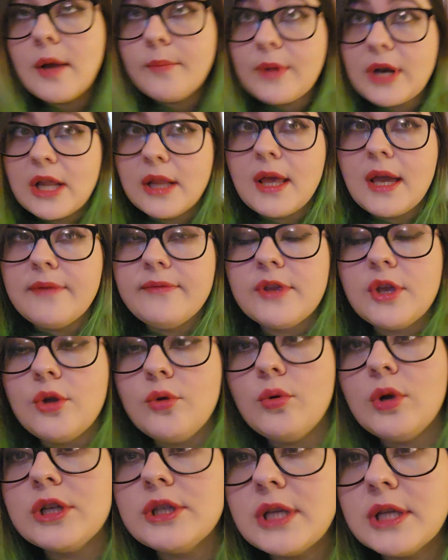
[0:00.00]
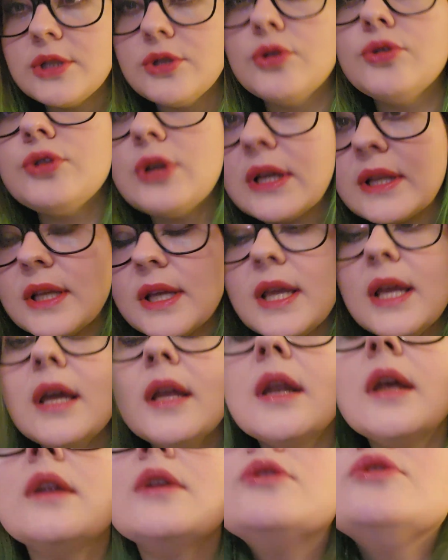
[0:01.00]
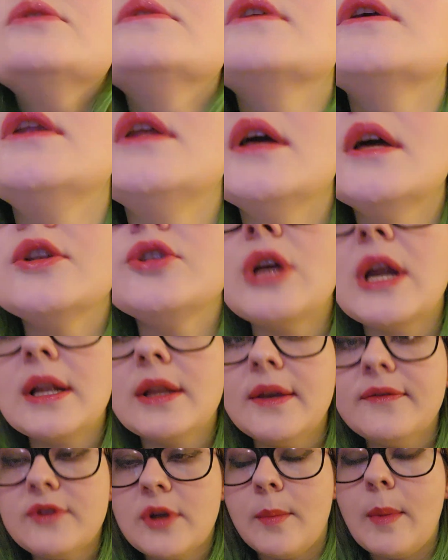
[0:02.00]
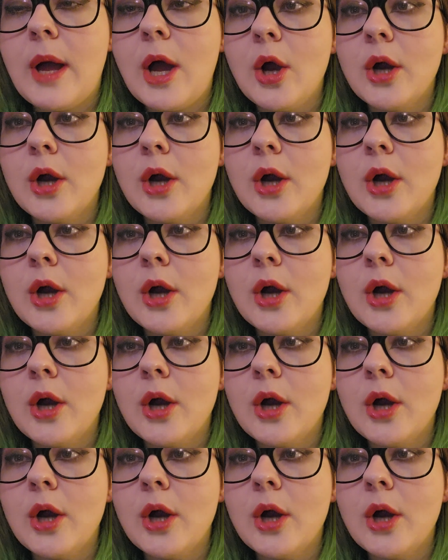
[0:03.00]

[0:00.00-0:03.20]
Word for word: I'm gonna let you test your strength again, and you're just gonna try to lift up my